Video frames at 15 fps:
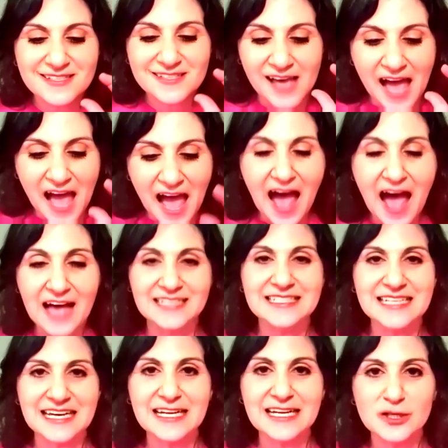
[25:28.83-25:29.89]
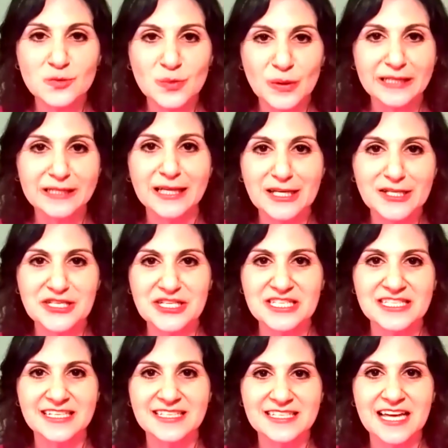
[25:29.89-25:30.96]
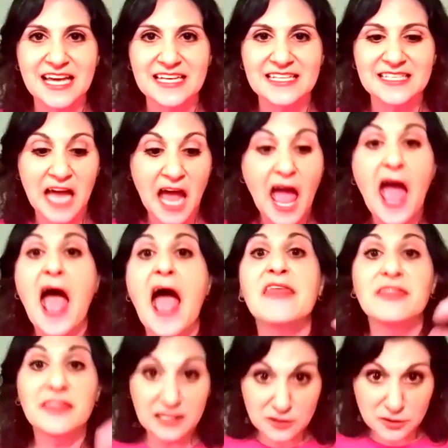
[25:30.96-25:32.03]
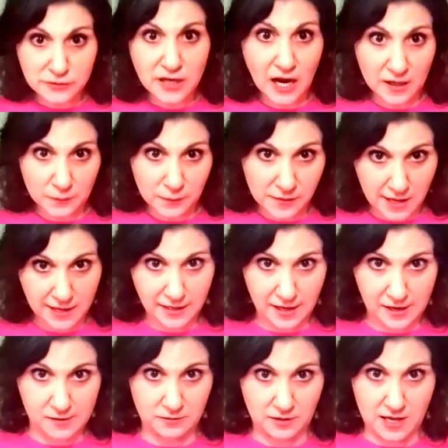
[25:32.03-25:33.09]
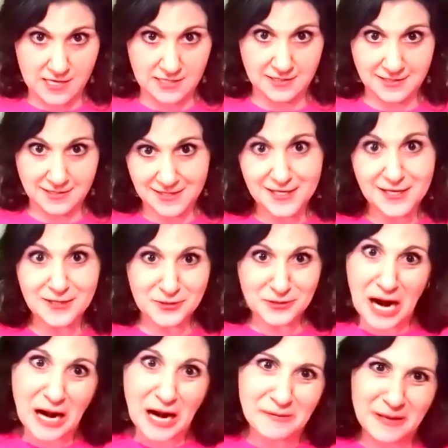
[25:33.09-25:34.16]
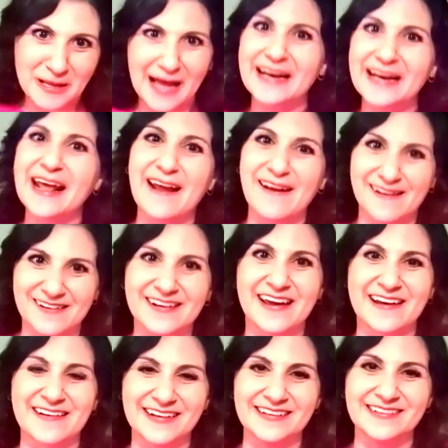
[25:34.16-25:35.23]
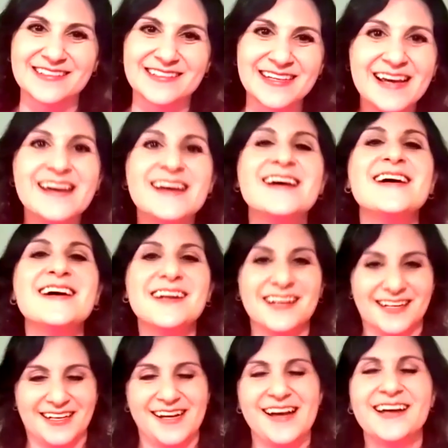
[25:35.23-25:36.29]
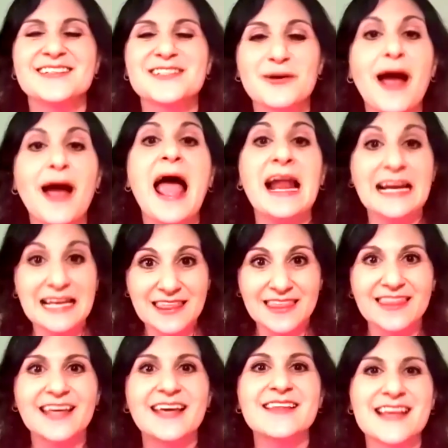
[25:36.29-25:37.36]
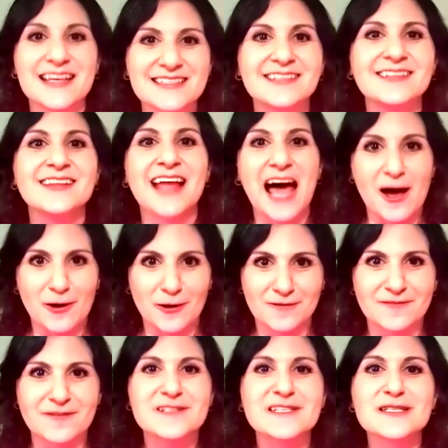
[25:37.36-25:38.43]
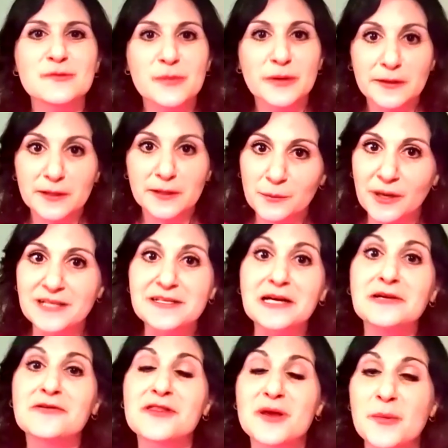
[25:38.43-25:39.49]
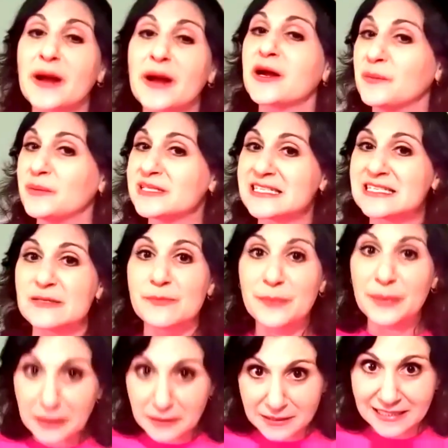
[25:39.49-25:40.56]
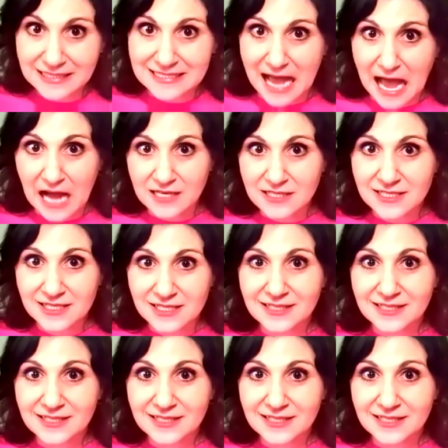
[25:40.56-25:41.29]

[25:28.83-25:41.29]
has in its regulations, it says, and these do not apply to airlines. These do not apply to air carriers. So anything that's allowed for disability rights under the Americans with Disabilities Act